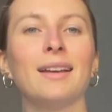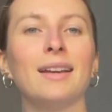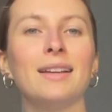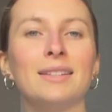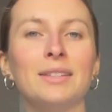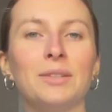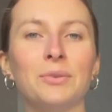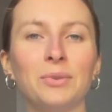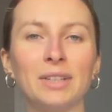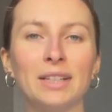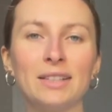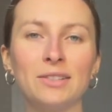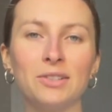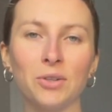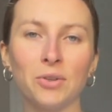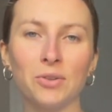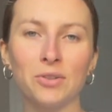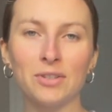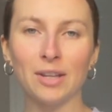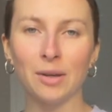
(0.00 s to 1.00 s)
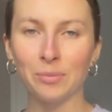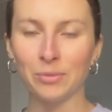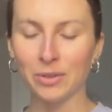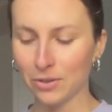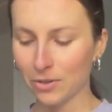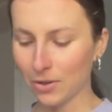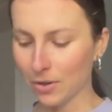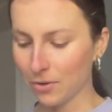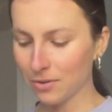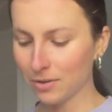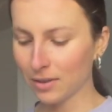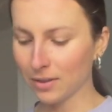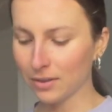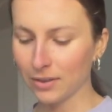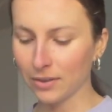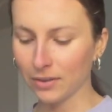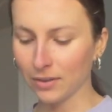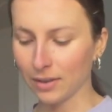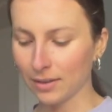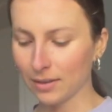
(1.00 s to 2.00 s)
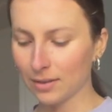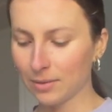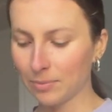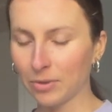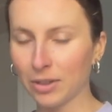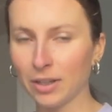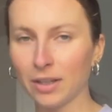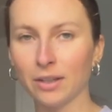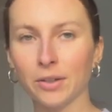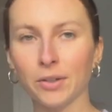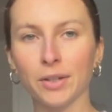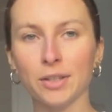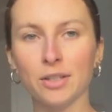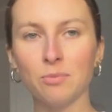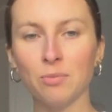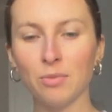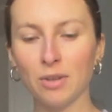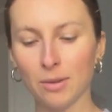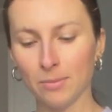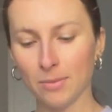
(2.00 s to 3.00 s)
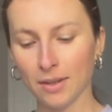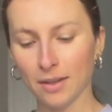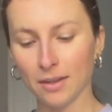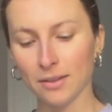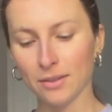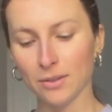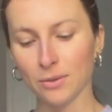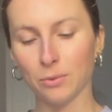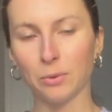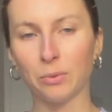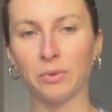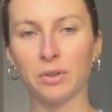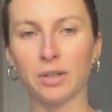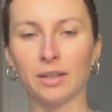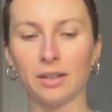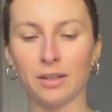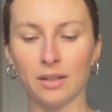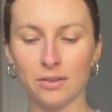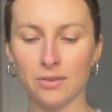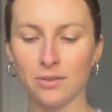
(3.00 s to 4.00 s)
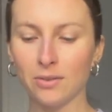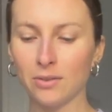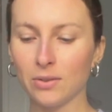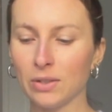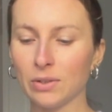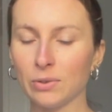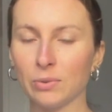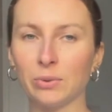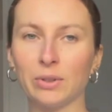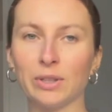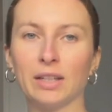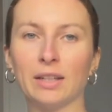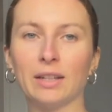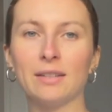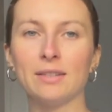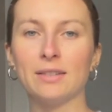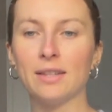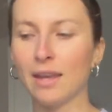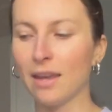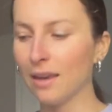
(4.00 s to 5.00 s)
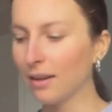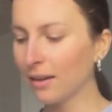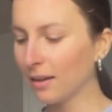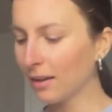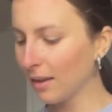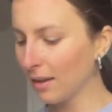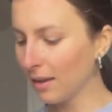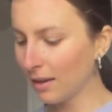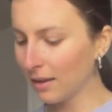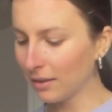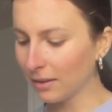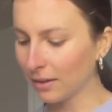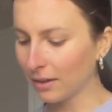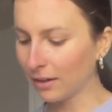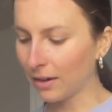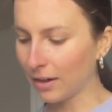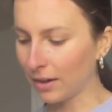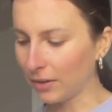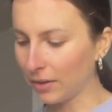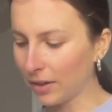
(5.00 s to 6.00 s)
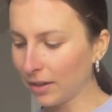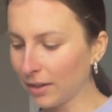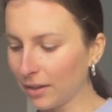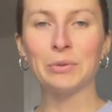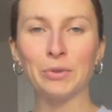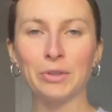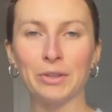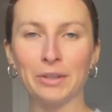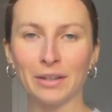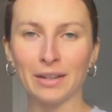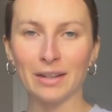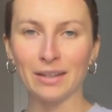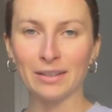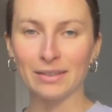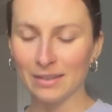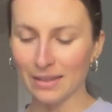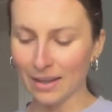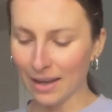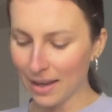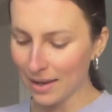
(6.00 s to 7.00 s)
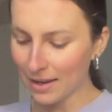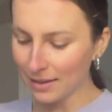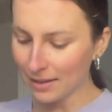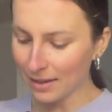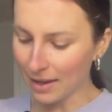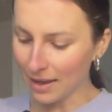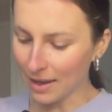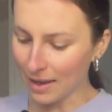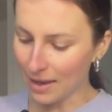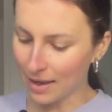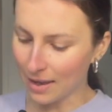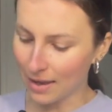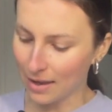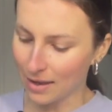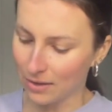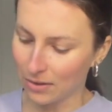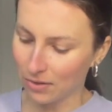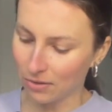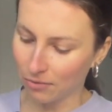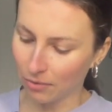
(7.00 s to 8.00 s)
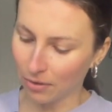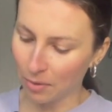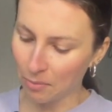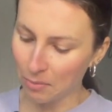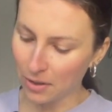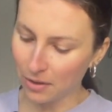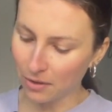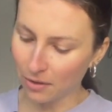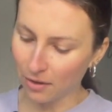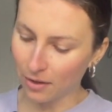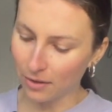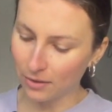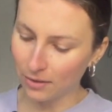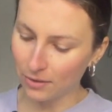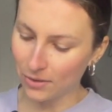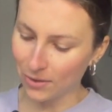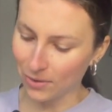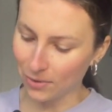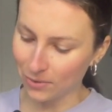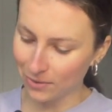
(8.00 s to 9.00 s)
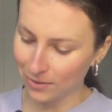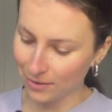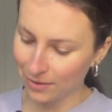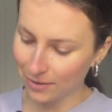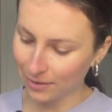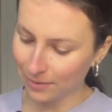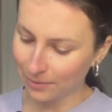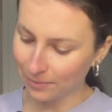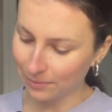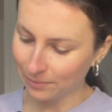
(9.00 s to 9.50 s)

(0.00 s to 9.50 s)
And you want to toast up the toast until it's pretty crispy, because what we're going to do is we're going to take the garlic with the cut side and rub it on the toast.